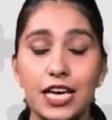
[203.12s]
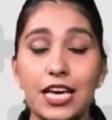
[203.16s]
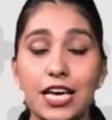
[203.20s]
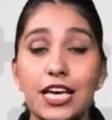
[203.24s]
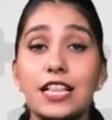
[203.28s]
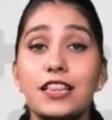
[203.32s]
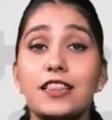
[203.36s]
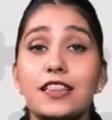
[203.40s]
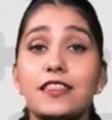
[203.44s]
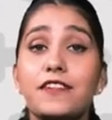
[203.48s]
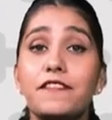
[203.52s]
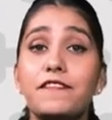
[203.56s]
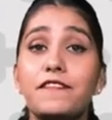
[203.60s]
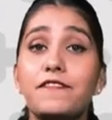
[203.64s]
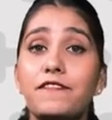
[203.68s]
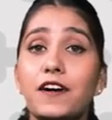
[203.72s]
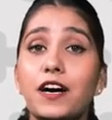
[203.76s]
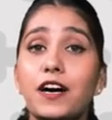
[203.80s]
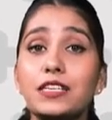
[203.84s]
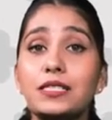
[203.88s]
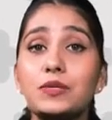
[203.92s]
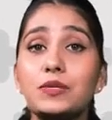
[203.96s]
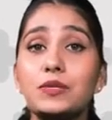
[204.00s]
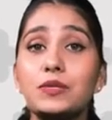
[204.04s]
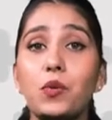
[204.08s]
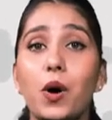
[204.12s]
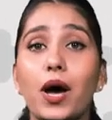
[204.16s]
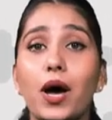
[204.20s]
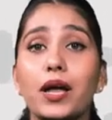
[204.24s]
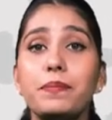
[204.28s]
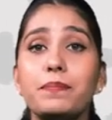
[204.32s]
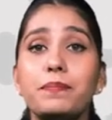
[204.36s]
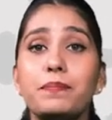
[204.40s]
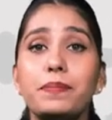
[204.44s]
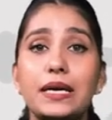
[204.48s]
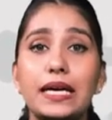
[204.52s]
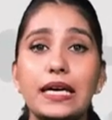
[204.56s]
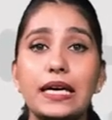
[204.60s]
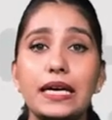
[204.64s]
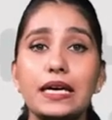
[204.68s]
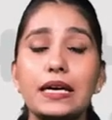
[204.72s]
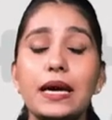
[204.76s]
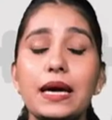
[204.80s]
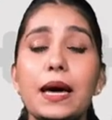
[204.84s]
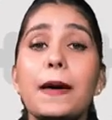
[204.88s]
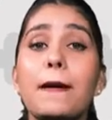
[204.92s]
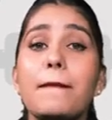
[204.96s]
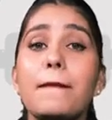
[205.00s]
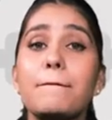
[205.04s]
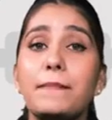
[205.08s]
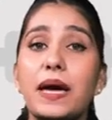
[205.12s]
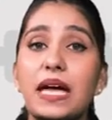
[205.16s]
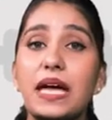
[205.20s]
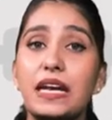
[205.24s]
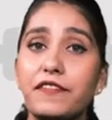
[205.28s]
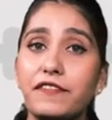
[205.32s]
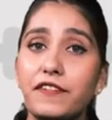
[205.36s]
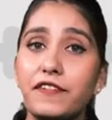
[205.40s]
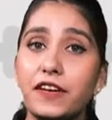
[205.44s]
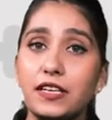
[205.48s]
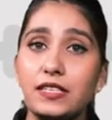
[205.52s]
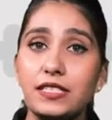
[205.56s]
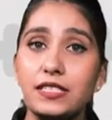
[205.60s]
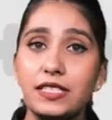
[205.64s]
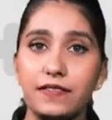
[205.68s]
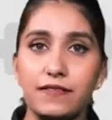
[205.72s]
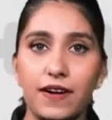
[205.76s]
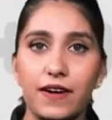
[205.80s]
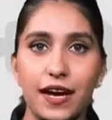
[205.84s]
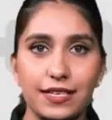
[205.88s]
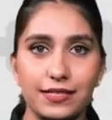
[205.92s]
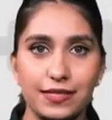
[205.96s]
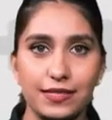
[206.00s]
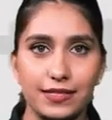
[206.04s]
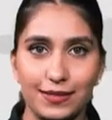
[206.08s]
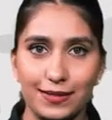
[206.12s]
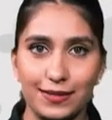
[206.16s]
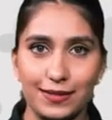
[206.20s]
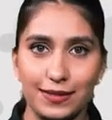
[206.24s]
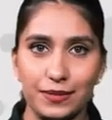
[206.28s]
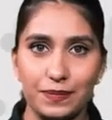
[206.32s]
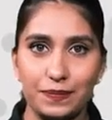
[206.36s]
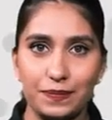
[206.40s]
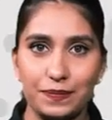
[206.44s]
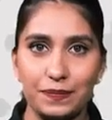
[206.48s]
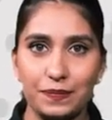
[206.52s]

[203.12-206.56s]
The first one being peripheral devices.